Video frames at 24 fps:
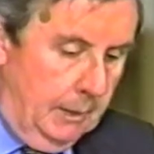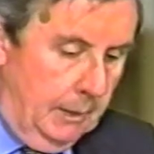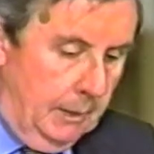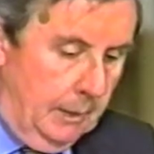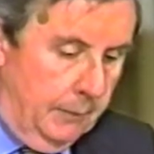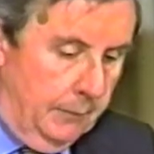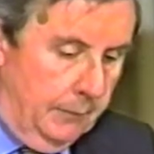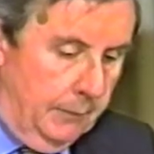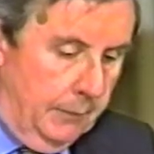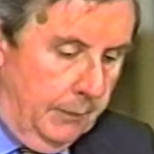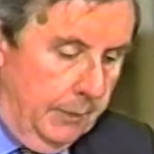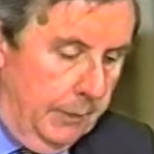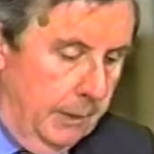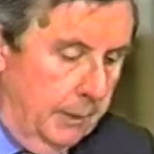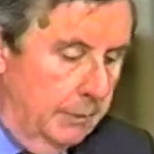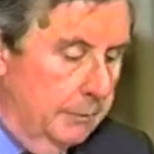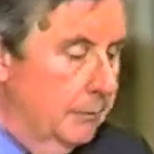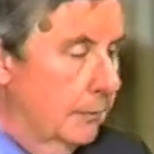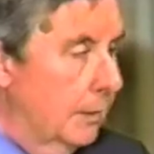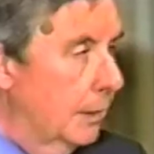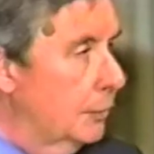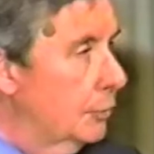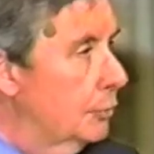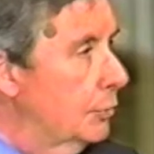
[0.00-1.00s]
of
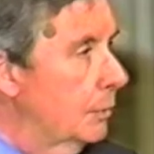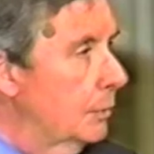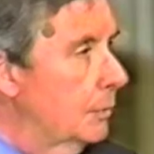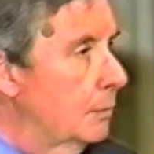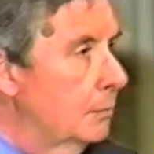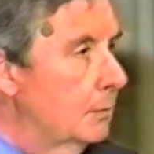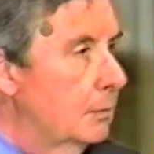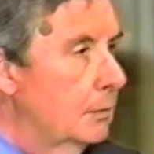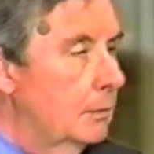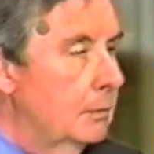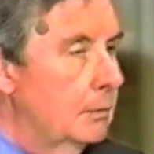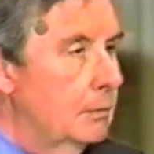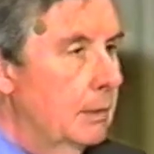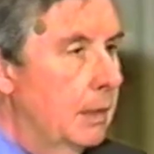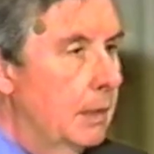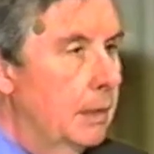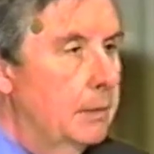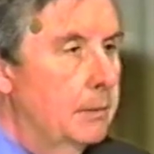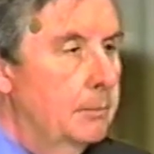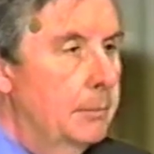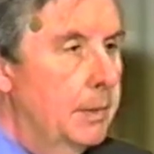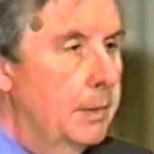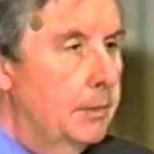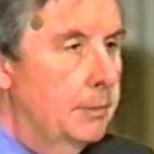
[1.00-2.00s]
invention
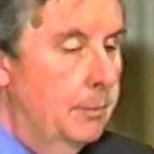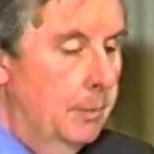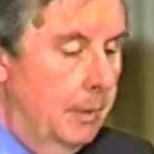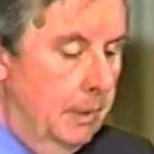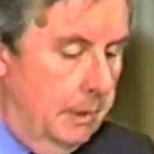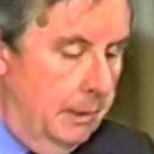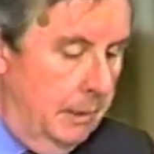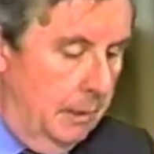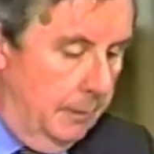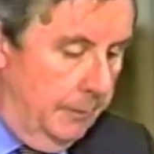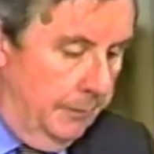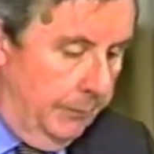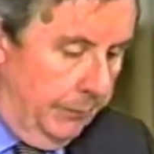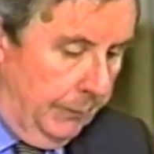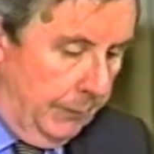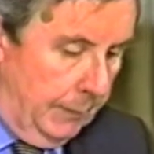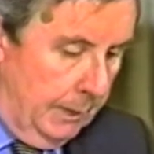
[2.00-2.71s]
and myth-making.